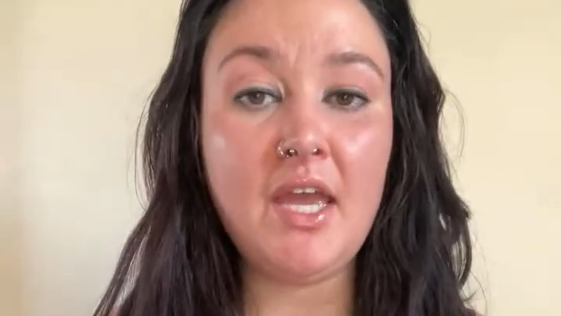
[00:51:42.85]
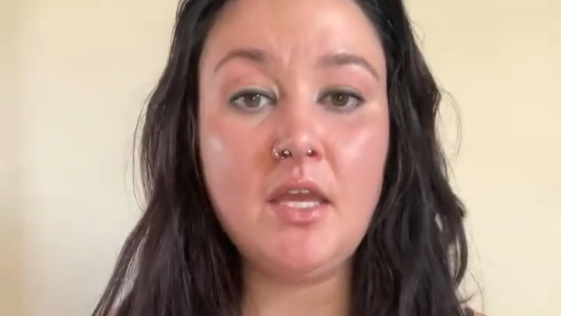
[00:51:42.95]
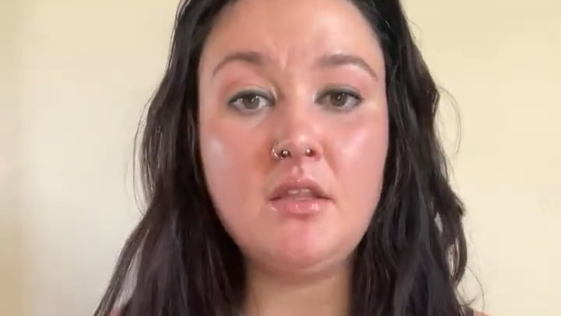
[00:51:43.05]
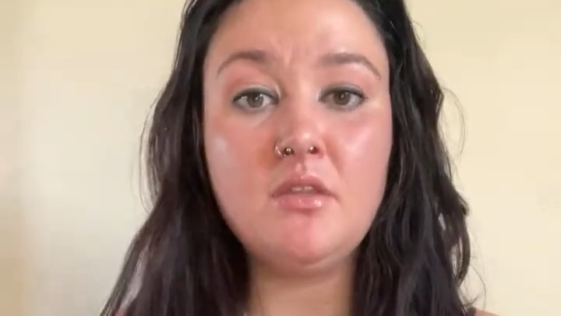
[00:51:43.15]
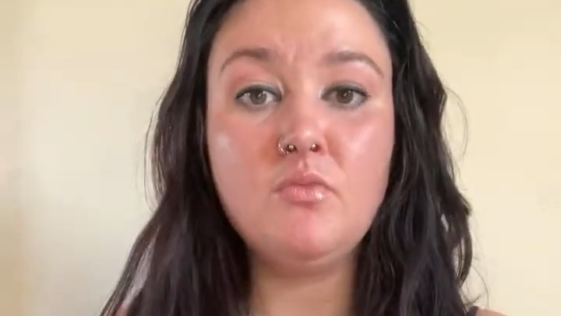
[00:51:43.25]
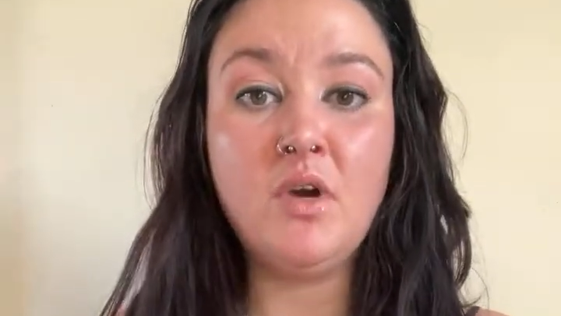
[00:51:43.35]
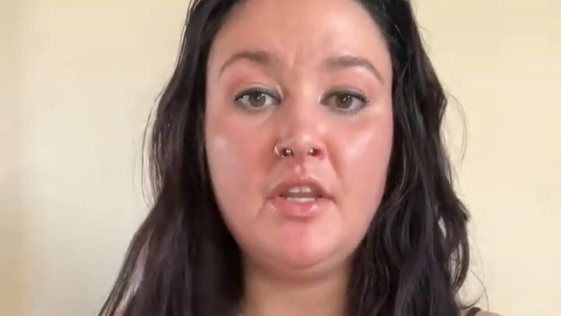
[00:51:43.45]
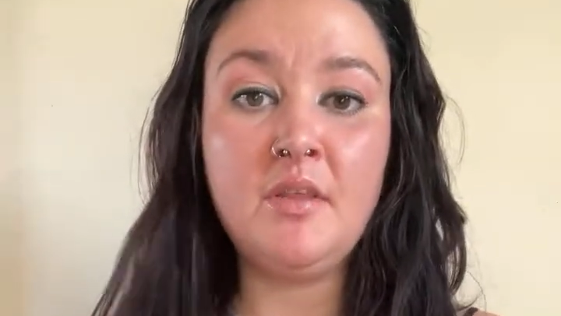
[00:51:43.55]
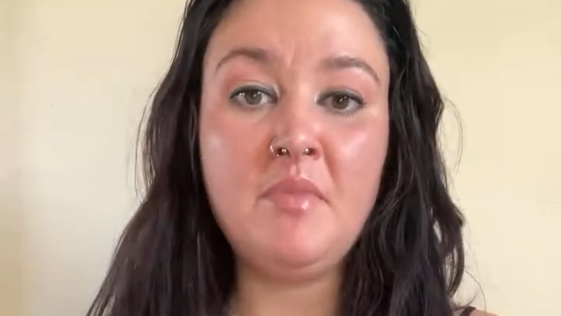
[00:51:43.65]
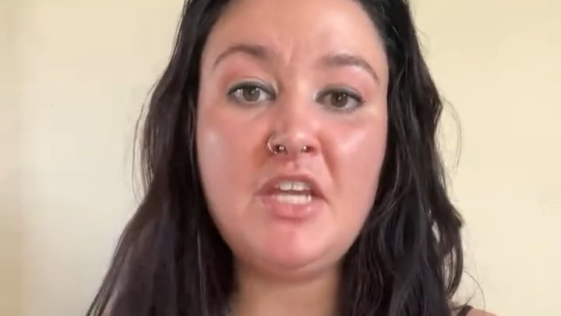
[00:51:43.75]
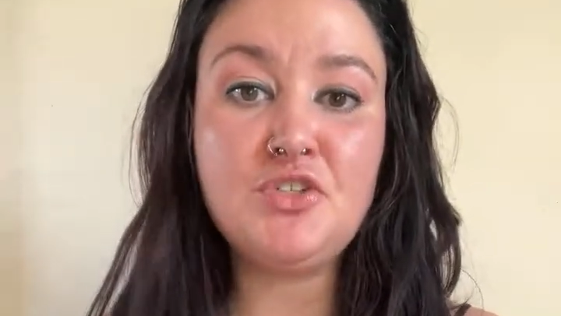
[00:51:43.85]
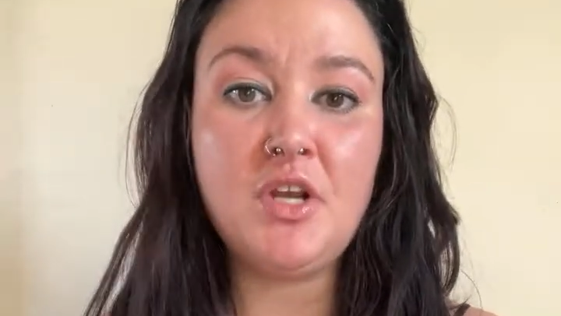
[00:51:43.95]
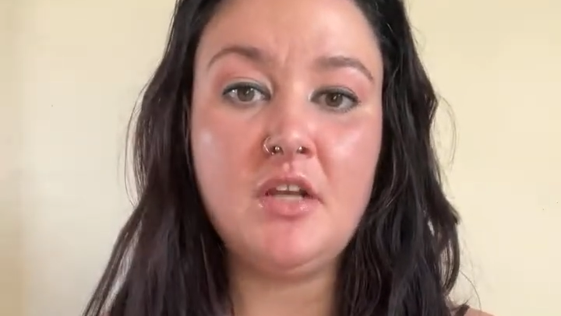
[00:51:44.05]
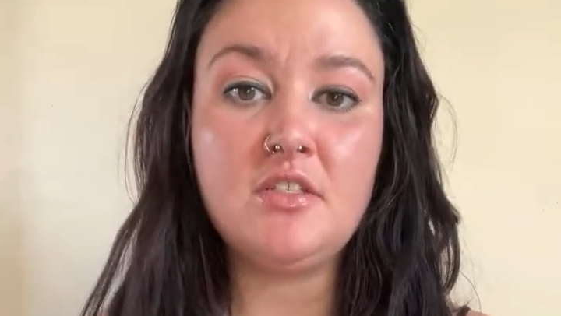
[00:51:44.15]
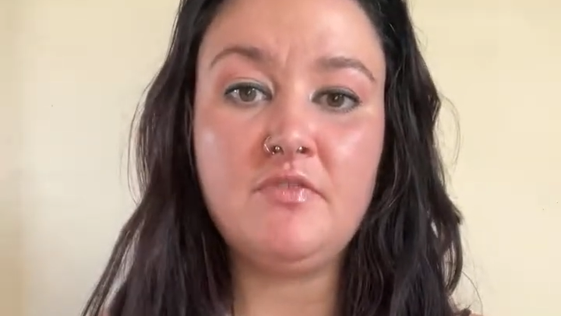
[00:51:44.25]
And one of the
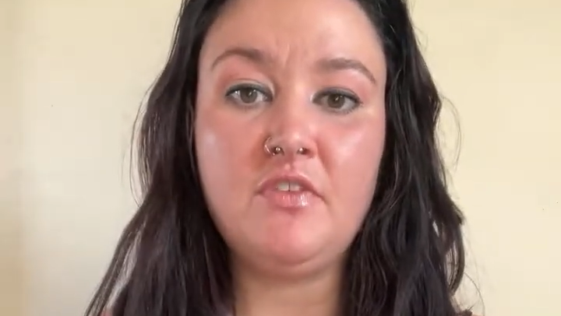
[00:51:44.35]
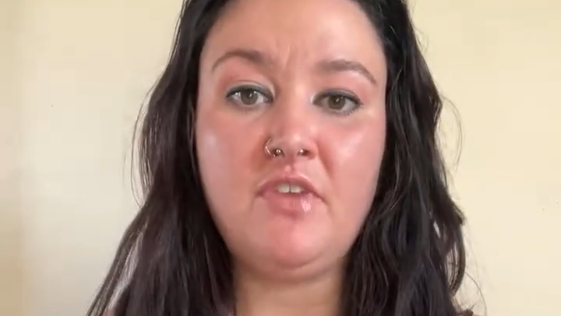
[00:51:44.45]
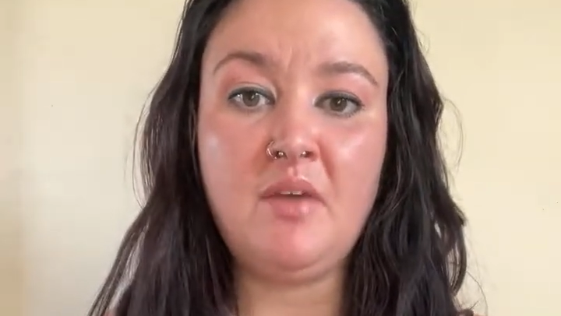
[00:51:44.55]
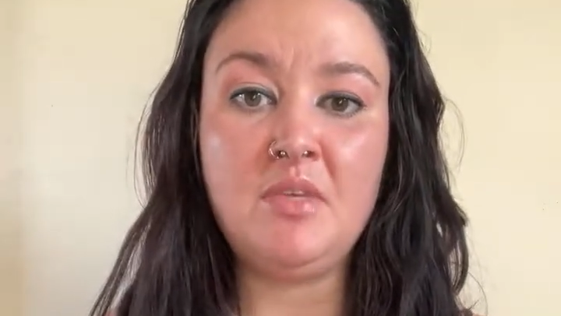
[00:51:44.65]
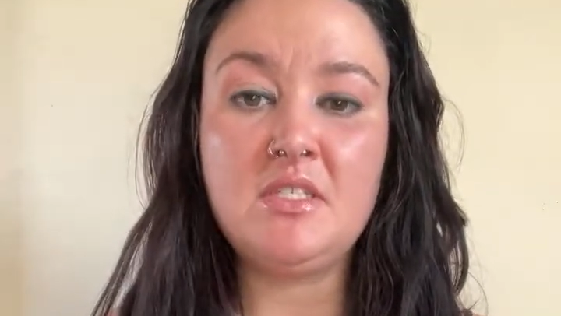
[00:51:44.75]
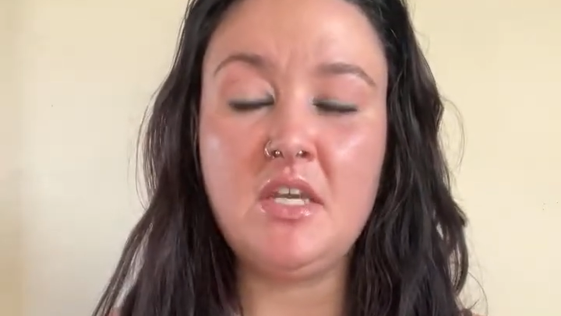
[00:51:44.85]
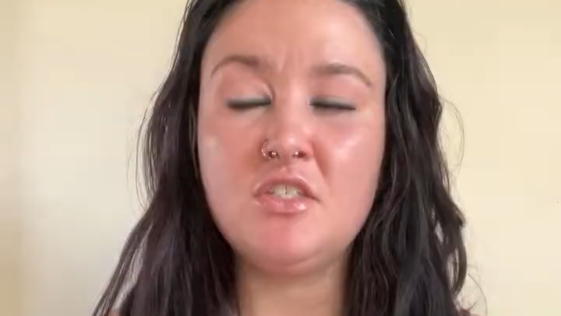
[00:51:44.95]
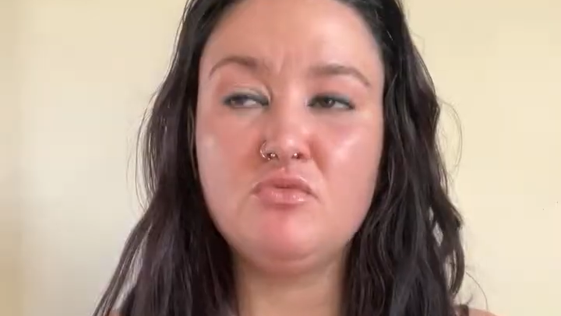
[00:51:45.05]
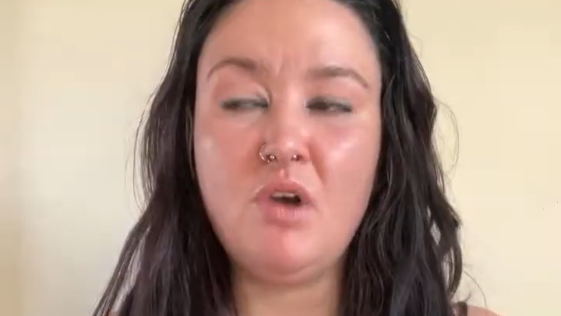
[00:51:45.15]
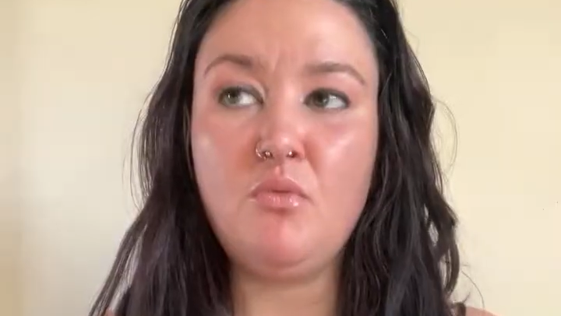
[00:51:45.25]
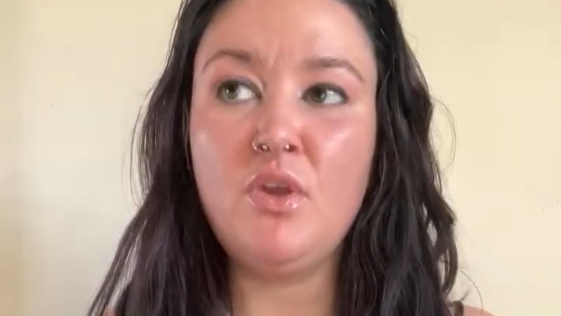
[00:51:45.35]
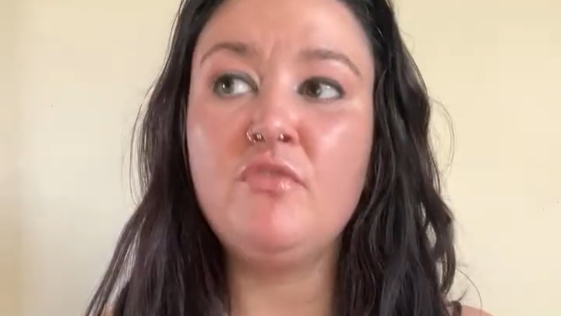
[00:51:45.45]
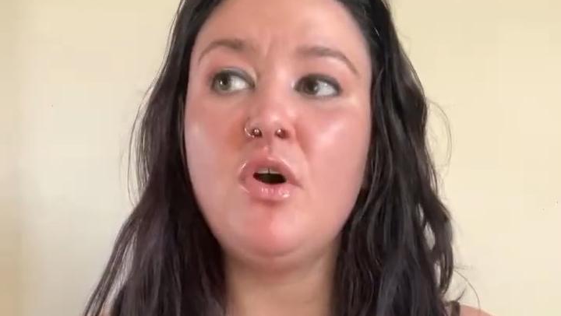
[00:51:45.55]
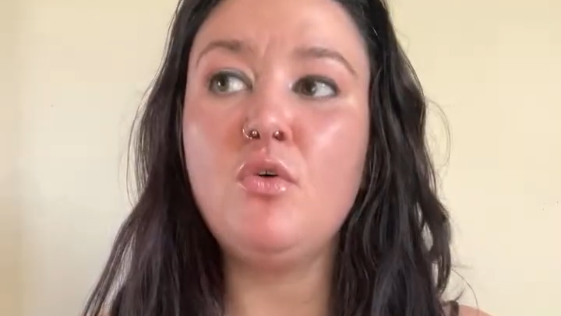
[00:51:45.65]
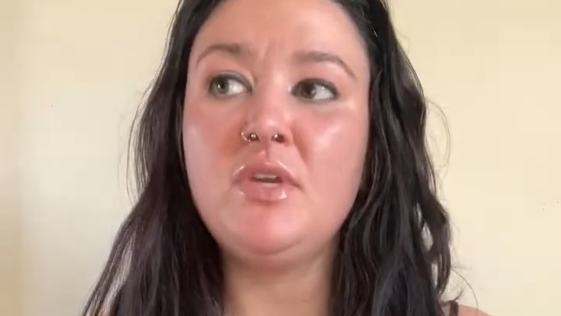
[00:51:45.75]
matriarchs of the family says, what
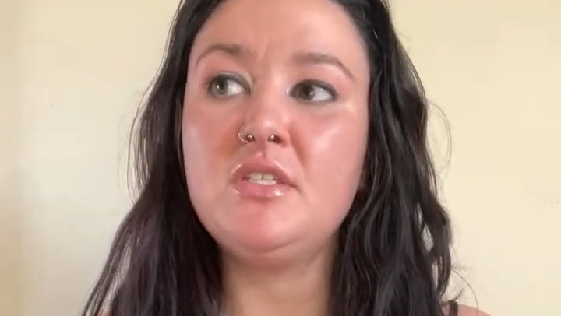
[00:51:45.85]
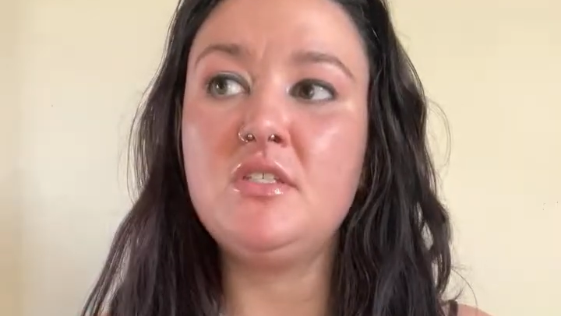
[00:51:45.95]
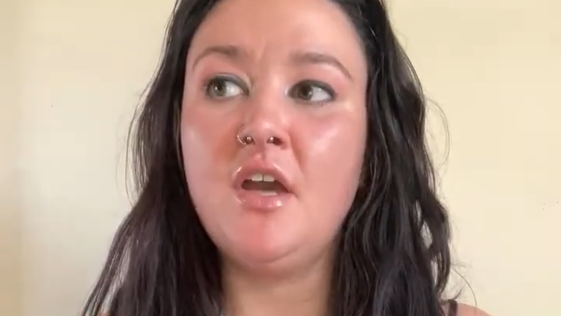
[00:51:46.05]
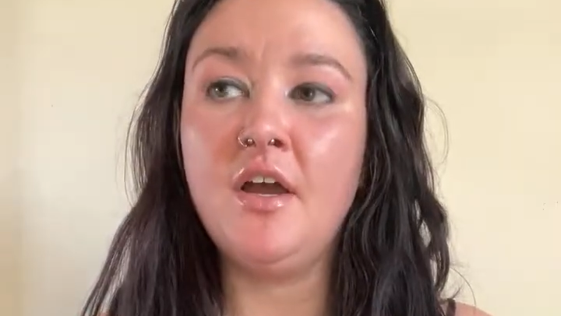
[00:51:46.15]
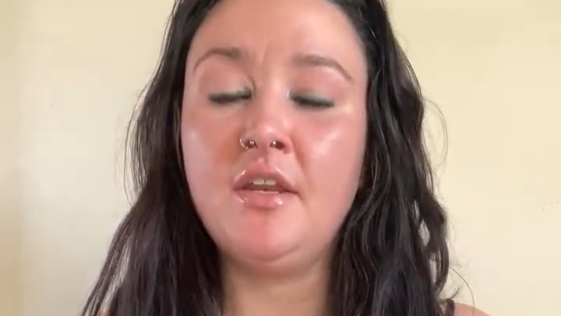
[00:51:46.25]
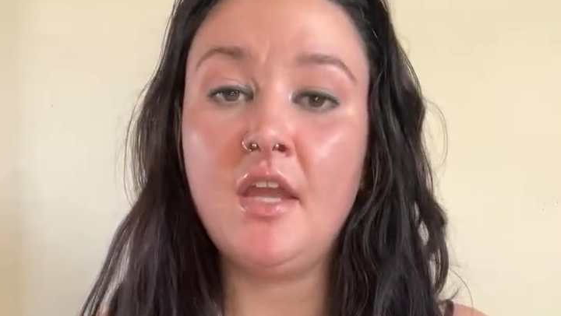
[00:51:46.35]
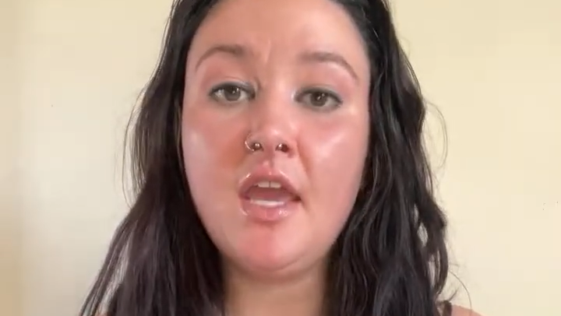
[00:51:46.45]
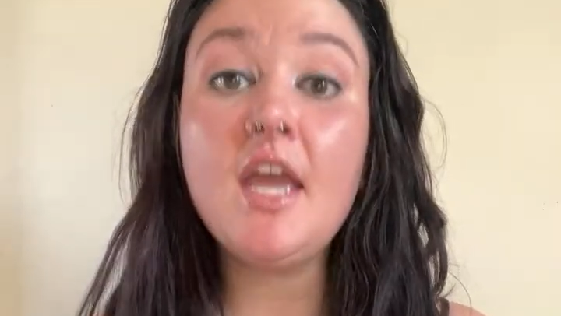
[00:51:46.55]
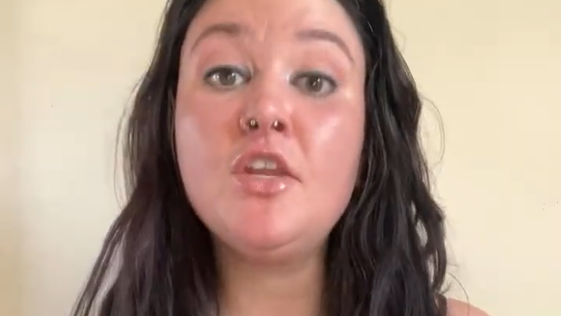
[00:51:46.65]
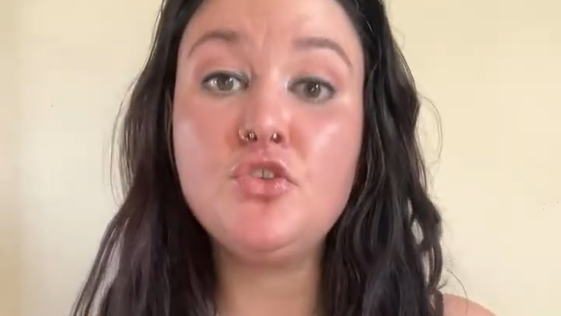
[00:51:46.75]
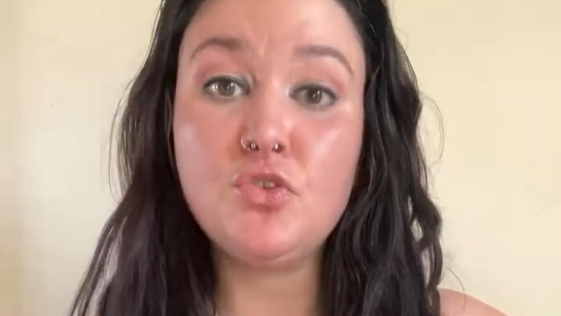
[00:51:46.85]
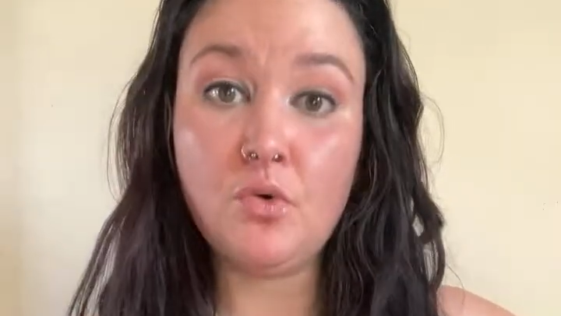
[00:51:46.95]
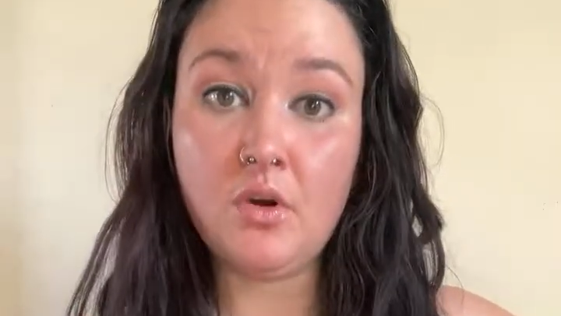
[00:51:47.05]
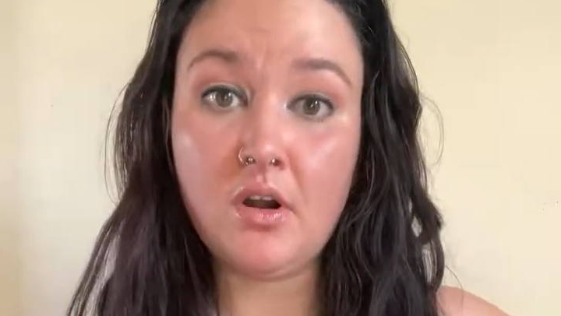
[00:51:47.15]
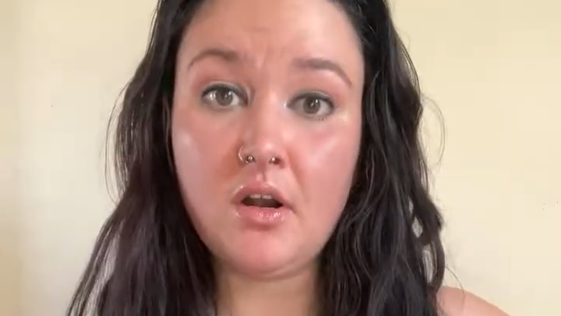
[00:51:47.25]
we've always done,
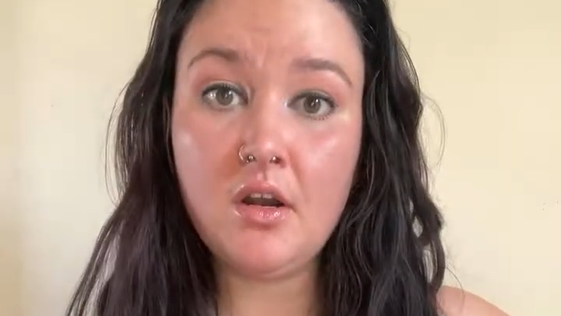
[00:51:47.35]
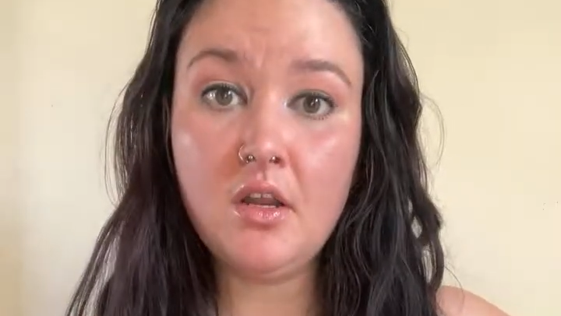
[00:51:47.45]
endure.